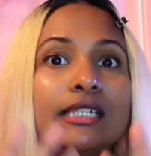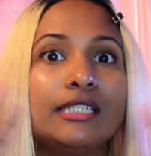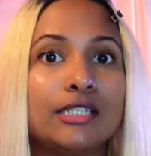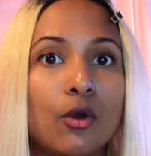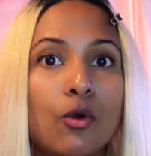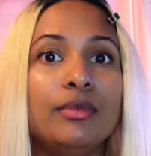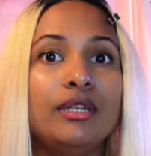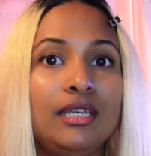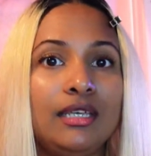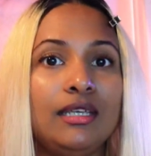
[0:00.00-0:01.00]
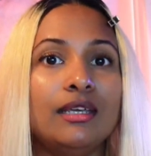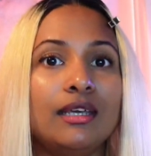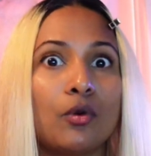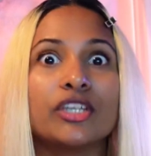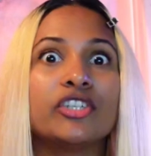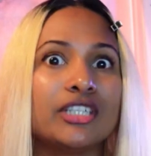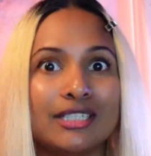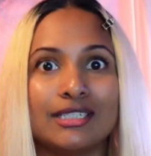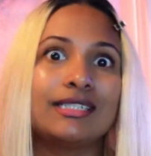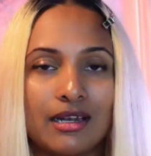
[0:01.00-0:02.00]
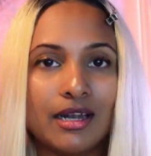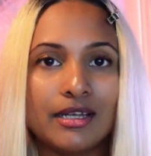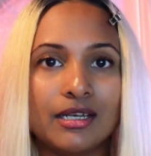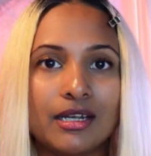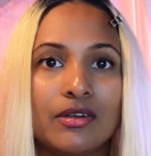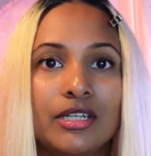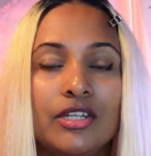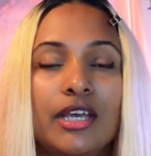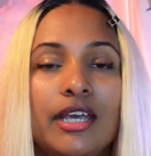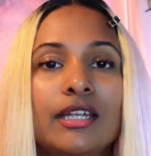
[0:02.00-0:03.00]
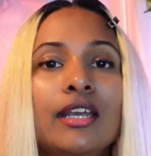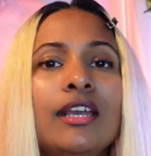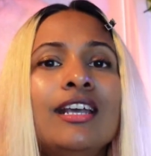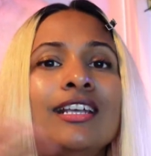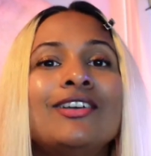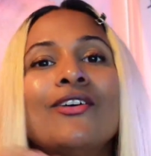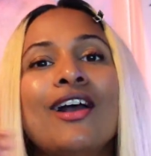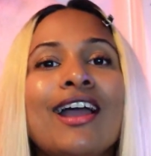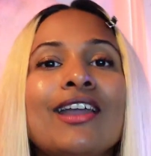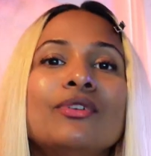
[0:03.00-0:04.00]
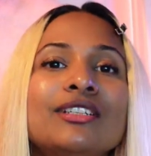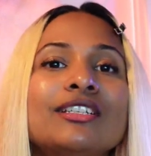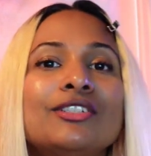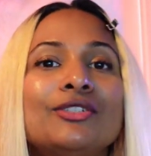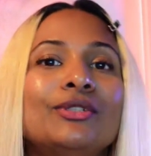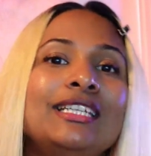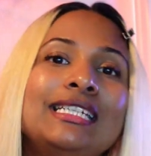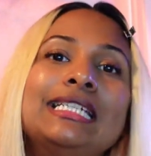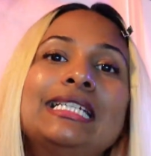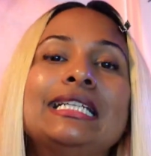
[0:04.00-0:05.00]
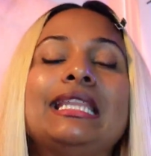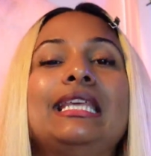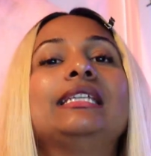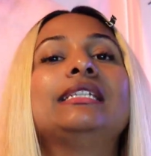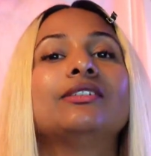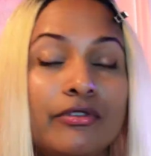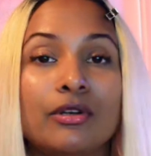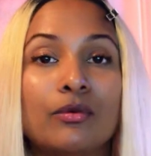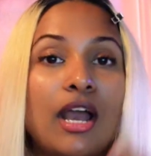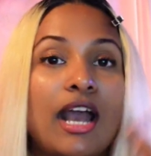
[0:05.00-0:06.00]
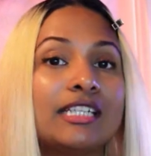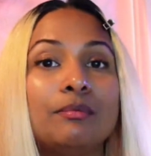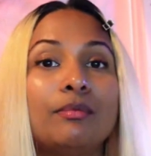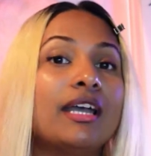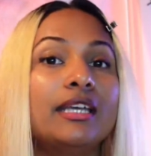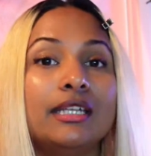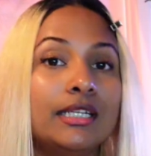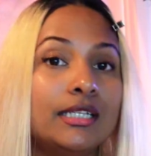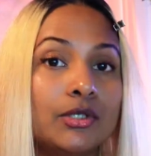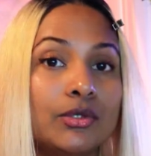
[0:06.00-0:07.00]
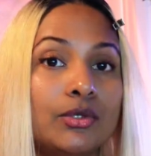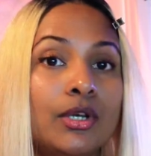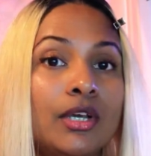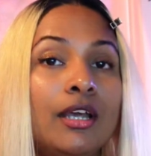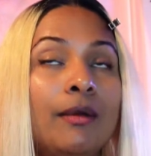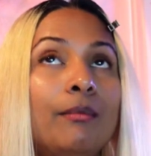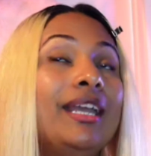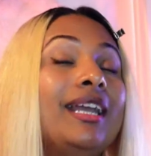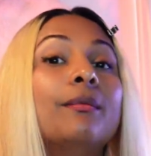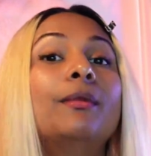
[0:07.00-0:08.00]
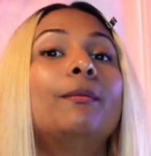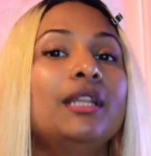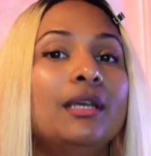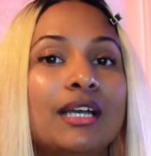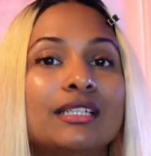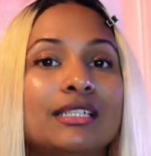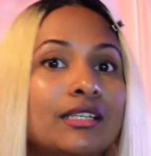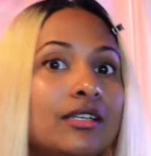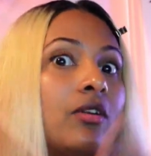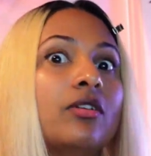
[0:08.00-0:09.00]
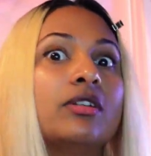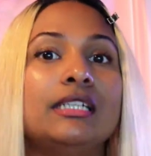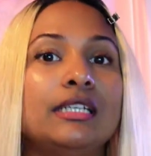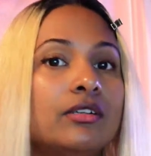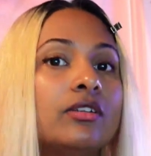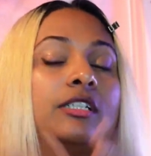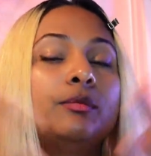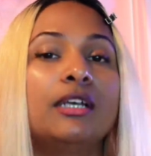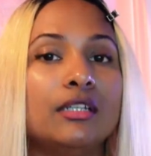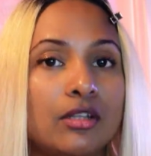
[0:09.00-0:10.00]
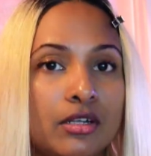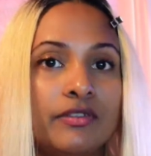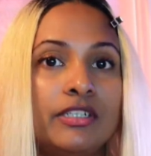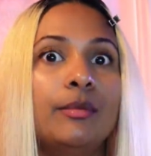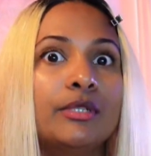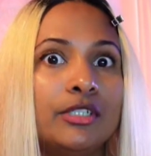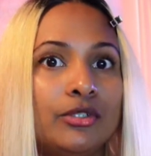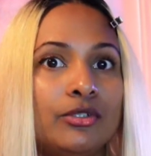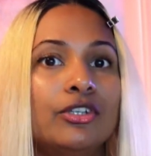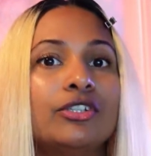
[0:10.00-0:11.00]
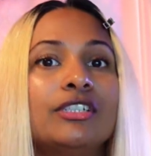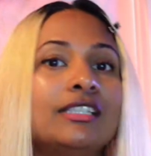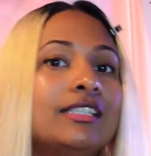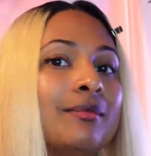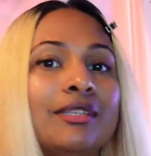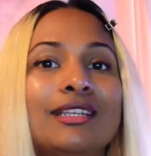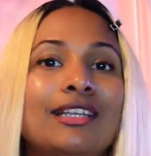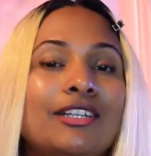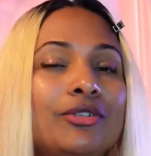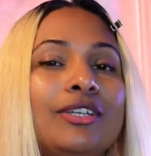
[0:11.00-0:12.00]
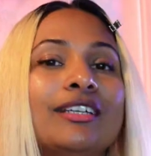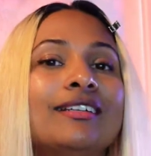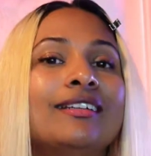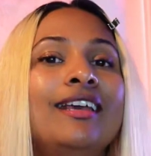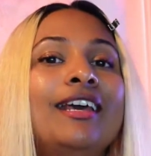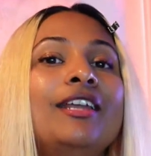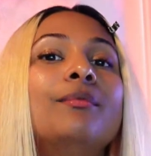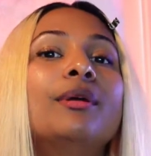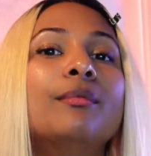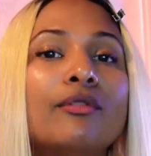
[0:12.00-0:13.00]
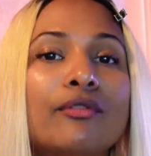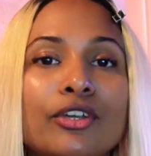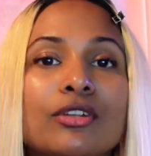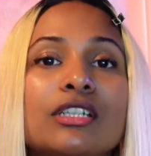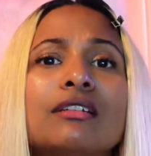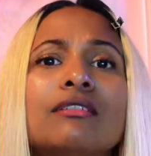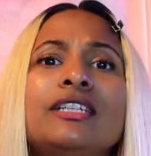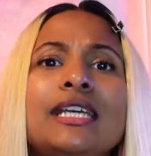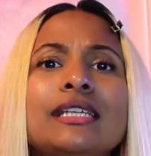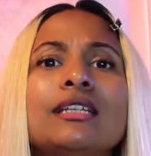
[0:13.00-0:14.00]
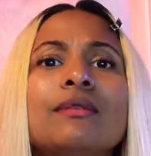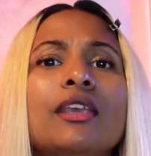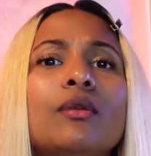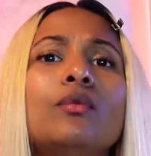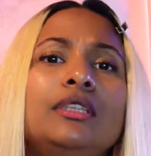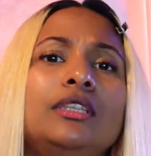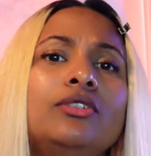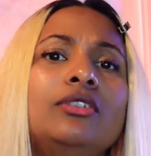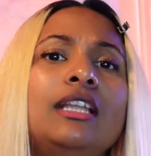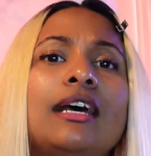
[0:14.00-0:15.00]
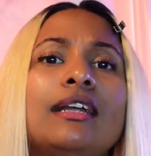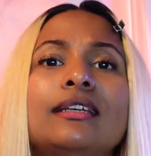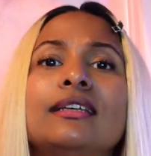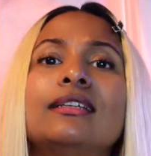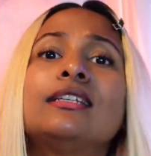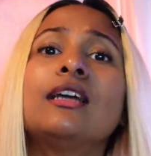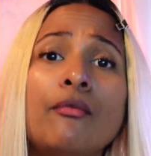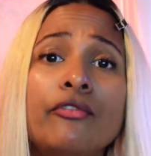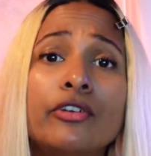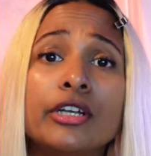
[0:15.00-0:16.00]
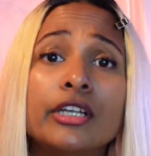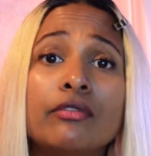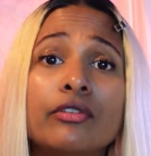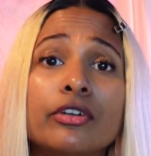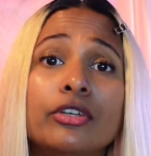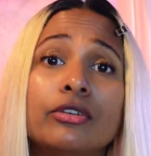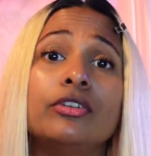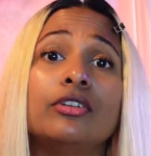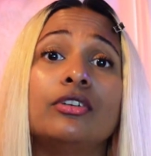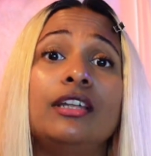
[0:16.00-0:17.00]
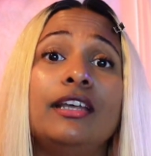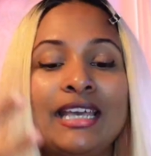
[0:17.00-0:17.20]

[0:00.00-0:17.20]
So many questions running around in your head. So I would just do these little things. If you're aspiring to become a playback singer or a singer, or spend a lot of time in studios, this is something that you can remember for yourself. Take something with you that is comforting for you, like